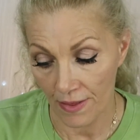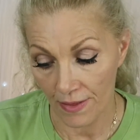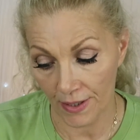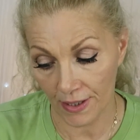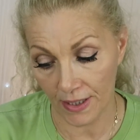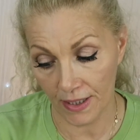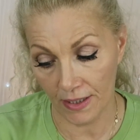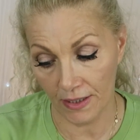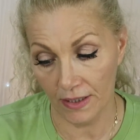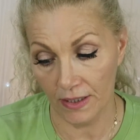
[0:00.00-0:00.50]

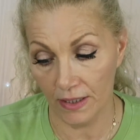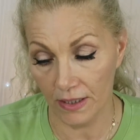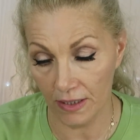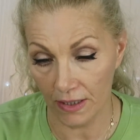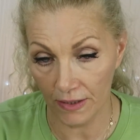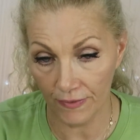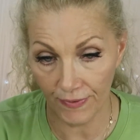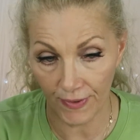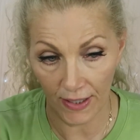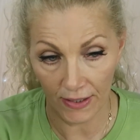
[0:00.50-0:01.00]
the
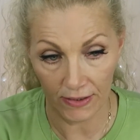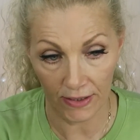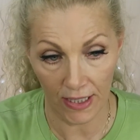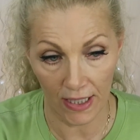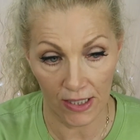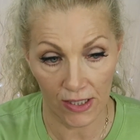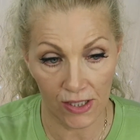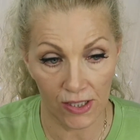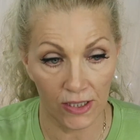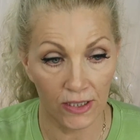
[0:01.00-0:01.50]

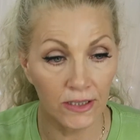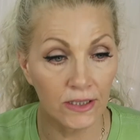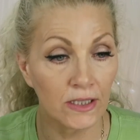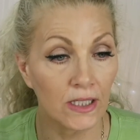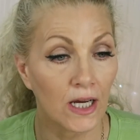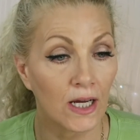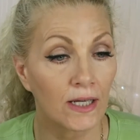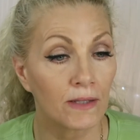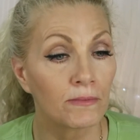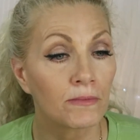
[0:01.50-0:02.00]
foundation
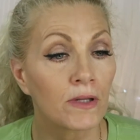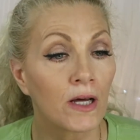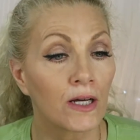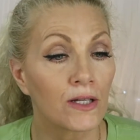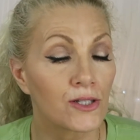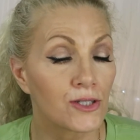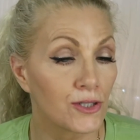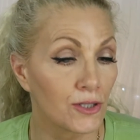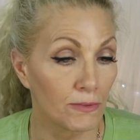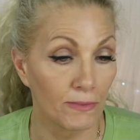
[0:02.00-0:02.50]
I'm
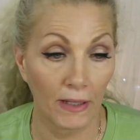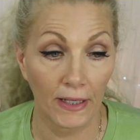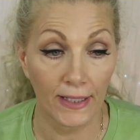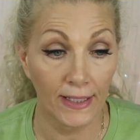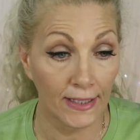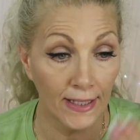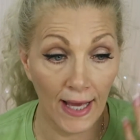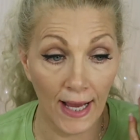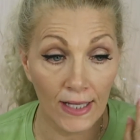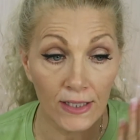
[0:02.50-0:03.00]
not sure about
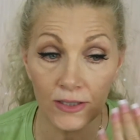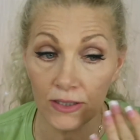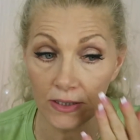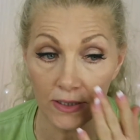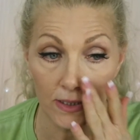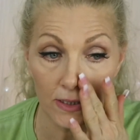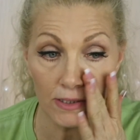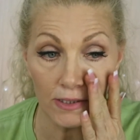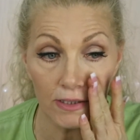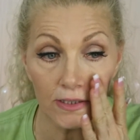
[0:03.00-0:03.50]
it
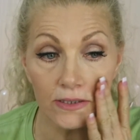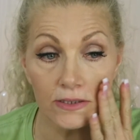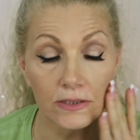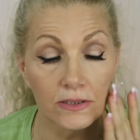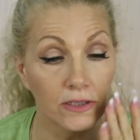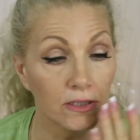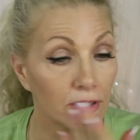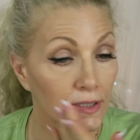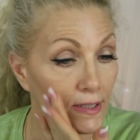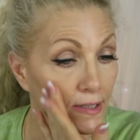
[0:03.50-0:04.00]
actually looks
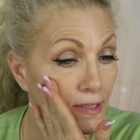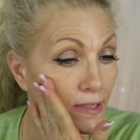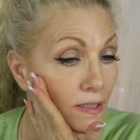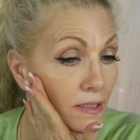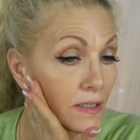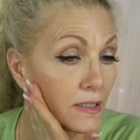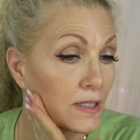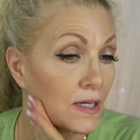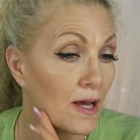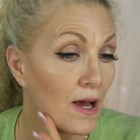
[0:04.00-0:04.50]
good
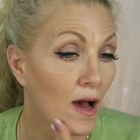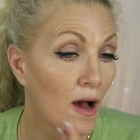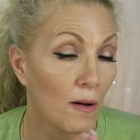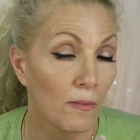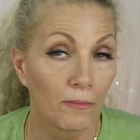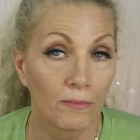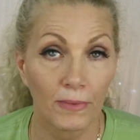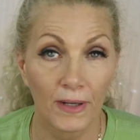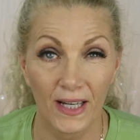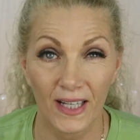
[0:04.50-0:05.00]

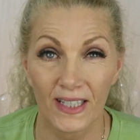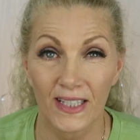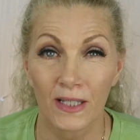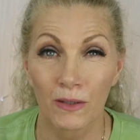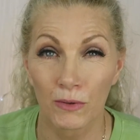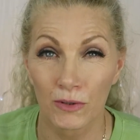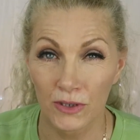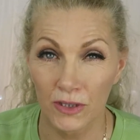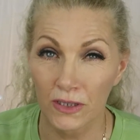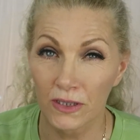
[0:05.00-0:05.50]
but
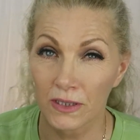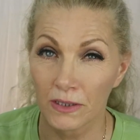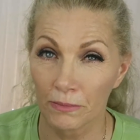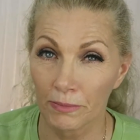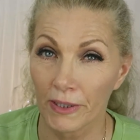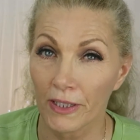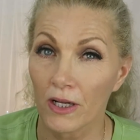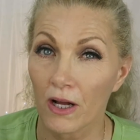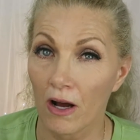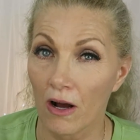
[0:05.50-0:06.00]
it was a little
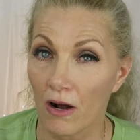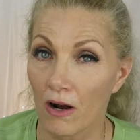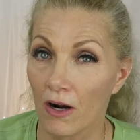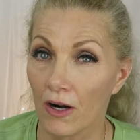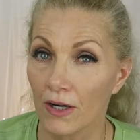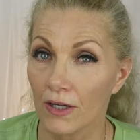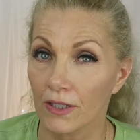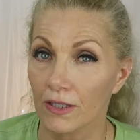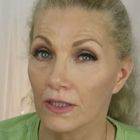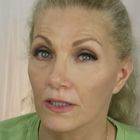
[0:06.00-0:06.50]
bit
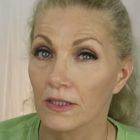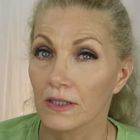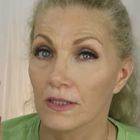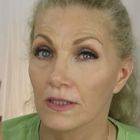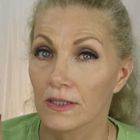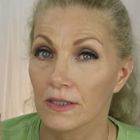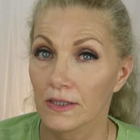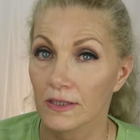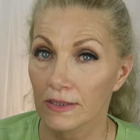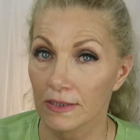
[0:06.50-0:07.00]
hard
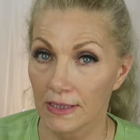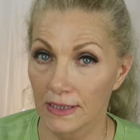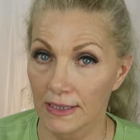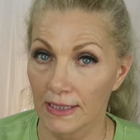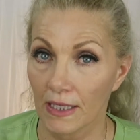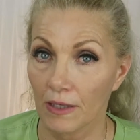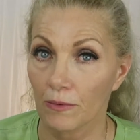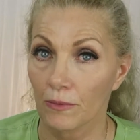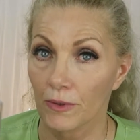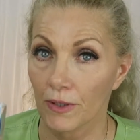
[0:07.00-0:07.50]
to
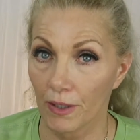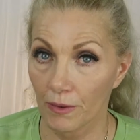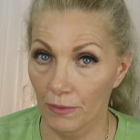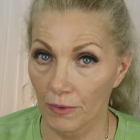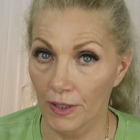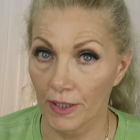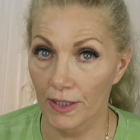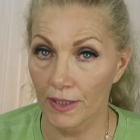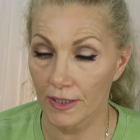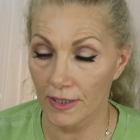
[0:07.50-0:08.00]
get where I
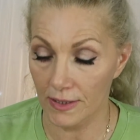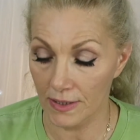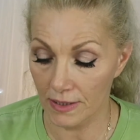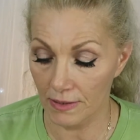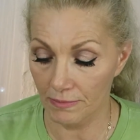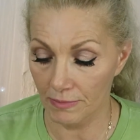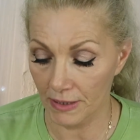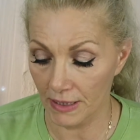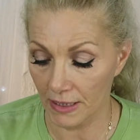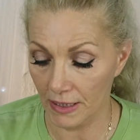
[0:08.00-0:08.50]
wanted it
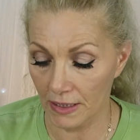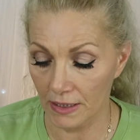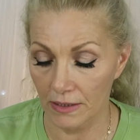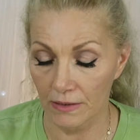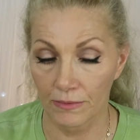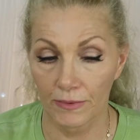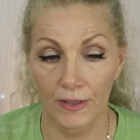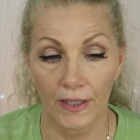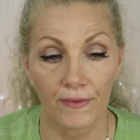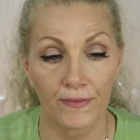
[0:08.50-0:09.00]
to be
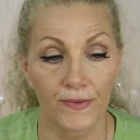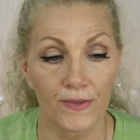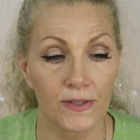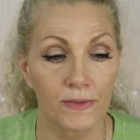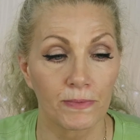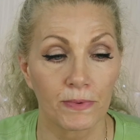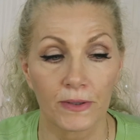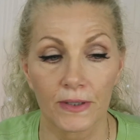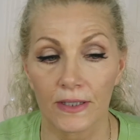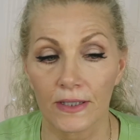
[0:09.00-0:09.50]
when I
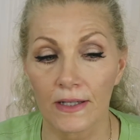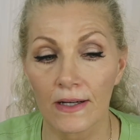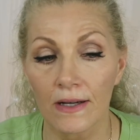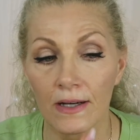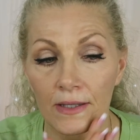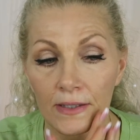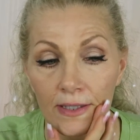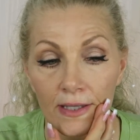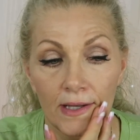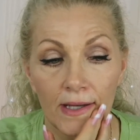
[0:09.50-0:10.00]
first put it
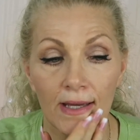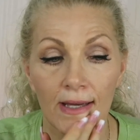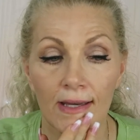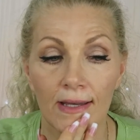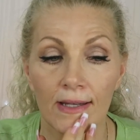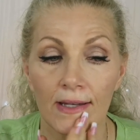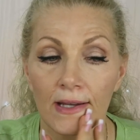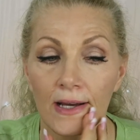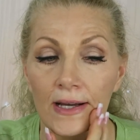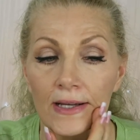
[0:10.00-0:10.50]
on
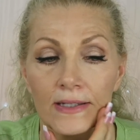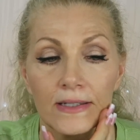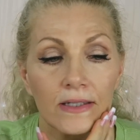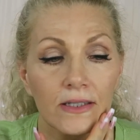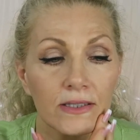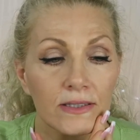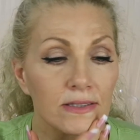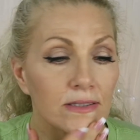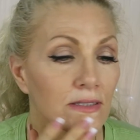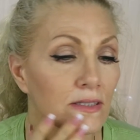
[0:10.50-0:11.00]
and I
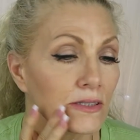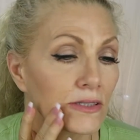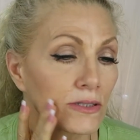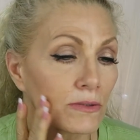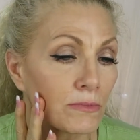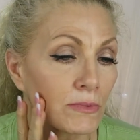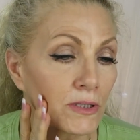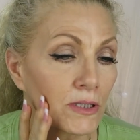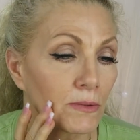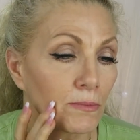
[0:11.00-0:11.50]
could see
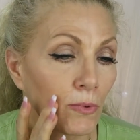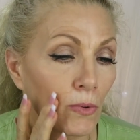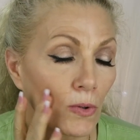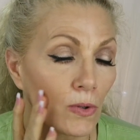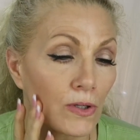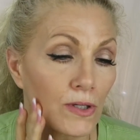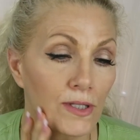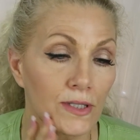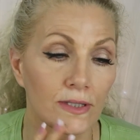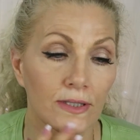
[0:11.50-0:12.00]
too many
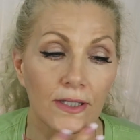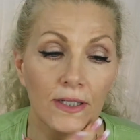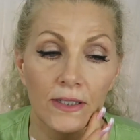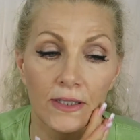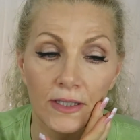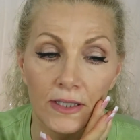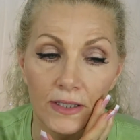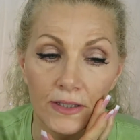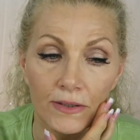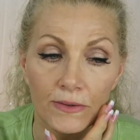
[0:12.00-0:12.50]
pores
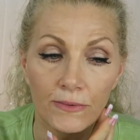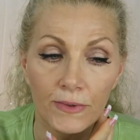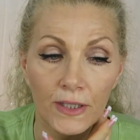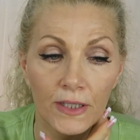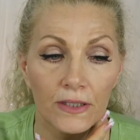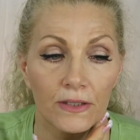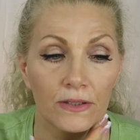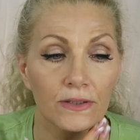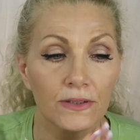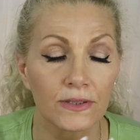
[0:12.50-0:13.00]
down here and
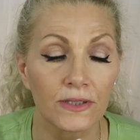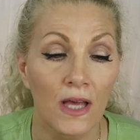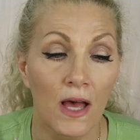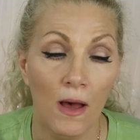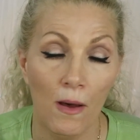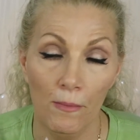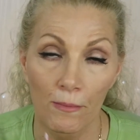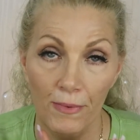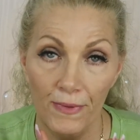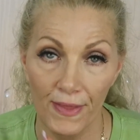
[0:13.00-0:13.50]
wrinkles
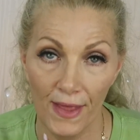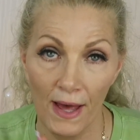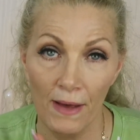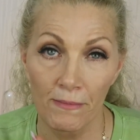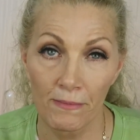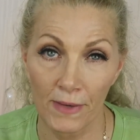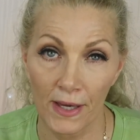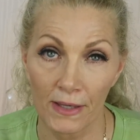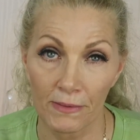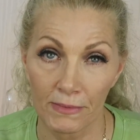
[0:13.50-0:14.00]
but
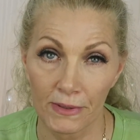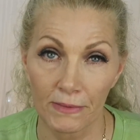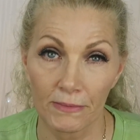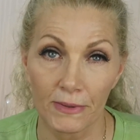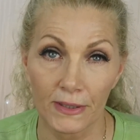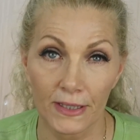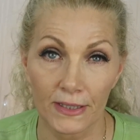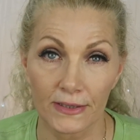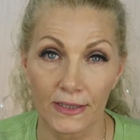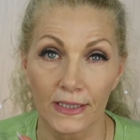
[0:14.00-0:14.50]
that may be
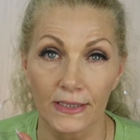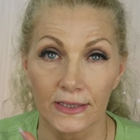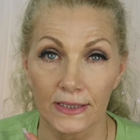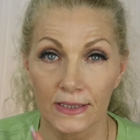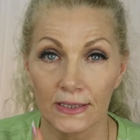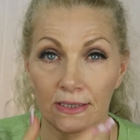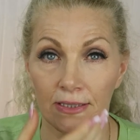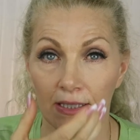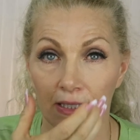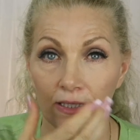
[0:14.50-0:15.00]
because I
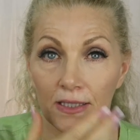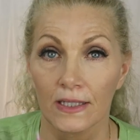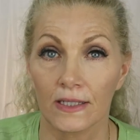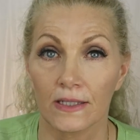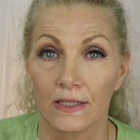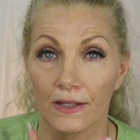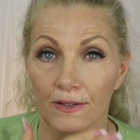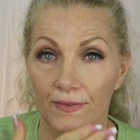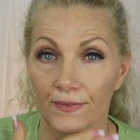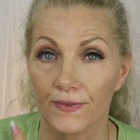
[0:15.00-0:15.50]
didn't get
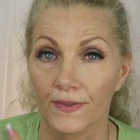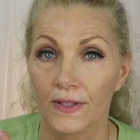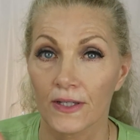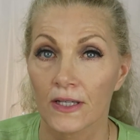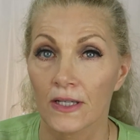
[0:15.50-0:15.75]
enough